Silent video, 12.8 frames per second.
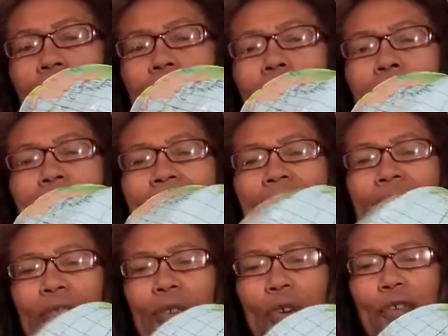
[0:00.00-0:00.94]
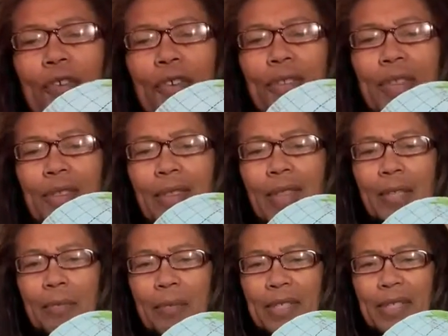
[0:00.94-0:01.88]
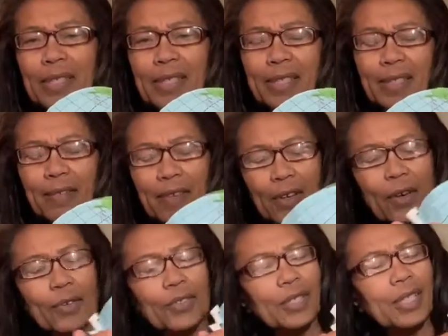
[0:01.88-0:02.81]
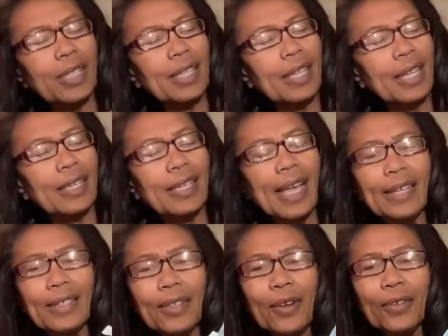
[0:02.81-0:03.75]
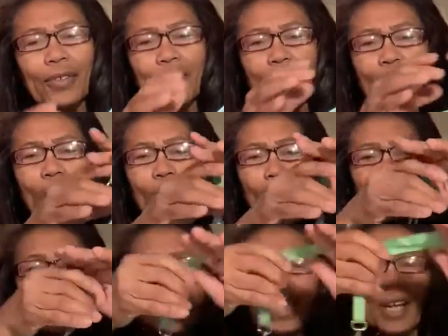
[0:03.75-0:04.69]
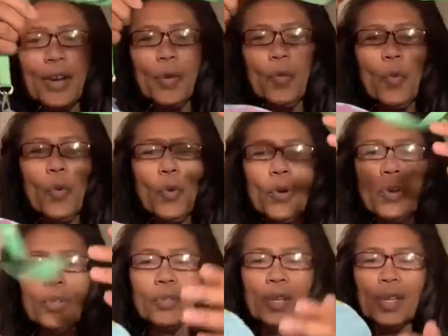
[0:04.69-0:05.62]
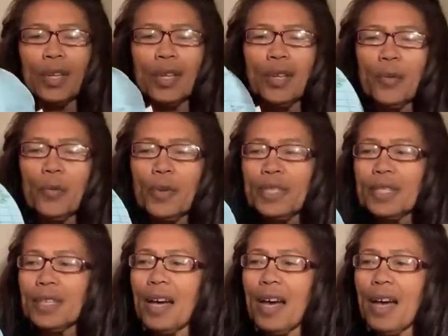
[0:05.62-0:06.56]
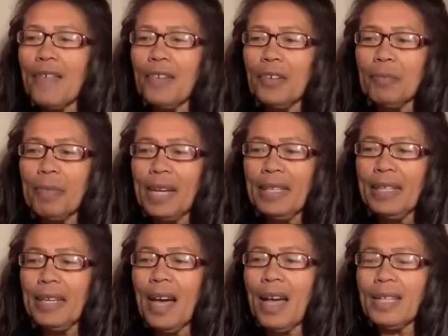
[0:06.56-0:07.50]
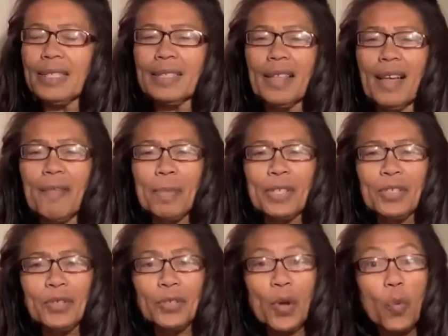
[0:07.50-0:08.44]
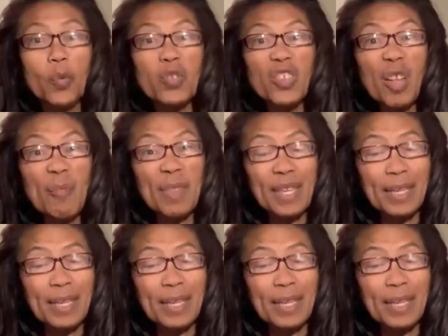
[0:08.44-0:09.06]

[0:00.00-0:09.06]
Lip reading: passed over the Pacific Ocean and the Atlantic Ocean. The whole entire world was covered by God's love. But you know something